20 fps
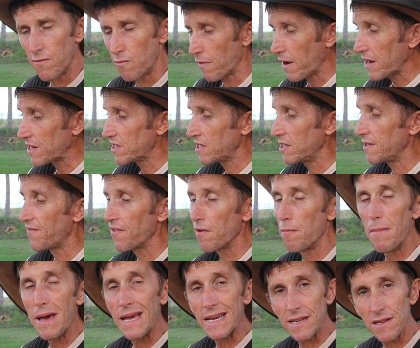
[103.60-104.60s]
actually
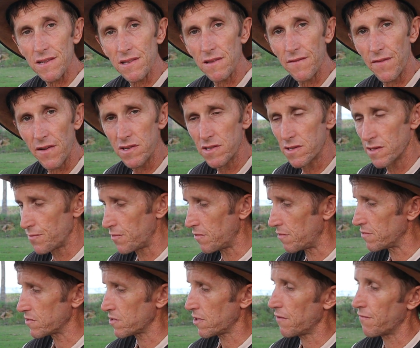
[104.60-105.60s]
ferment the
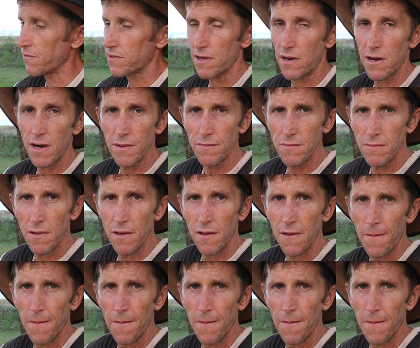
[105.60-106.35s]
vegetables over time.